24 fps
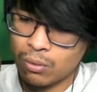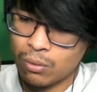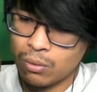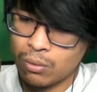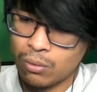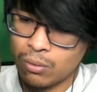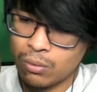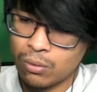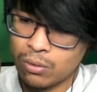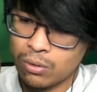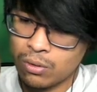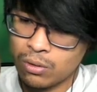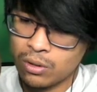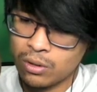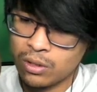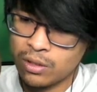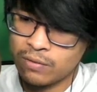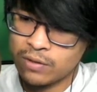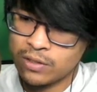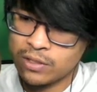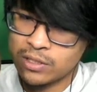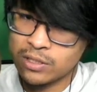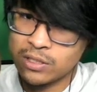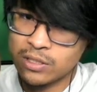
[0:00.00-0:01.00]
or or
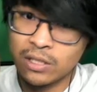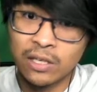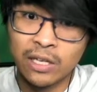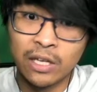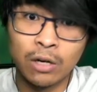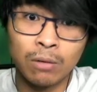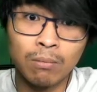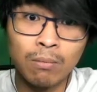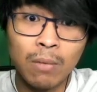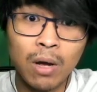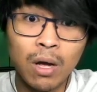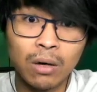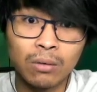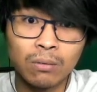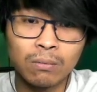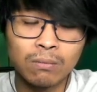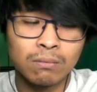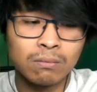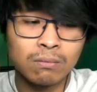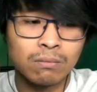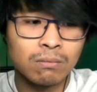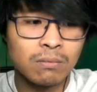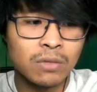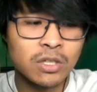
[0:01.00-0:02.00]
if this is a later model.
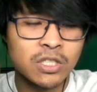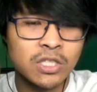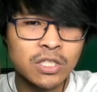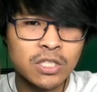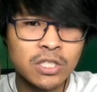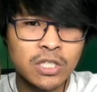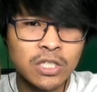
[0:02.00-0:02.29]
Because the